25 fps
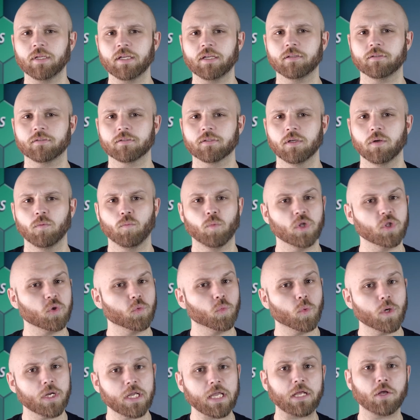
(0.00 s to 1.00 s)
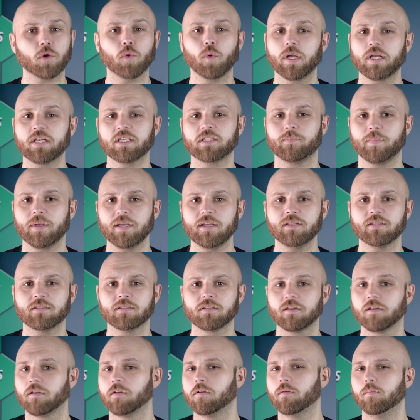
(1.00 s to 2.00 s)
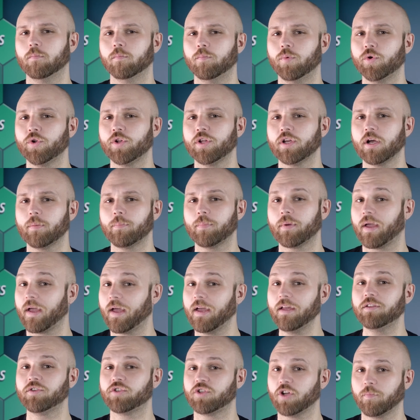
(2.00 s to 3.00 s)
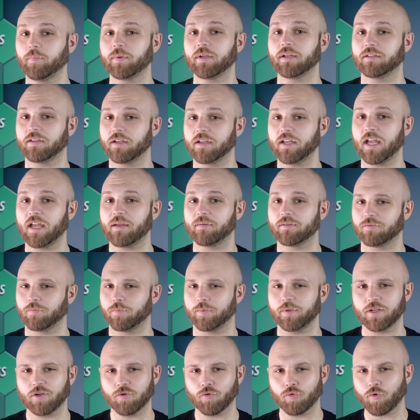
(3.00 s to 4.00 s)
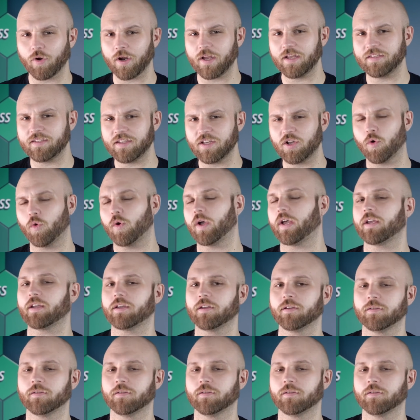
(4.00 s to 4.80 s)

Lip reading: needs, with wicked quick speeds, booting up and jumping into games will be crazy quick.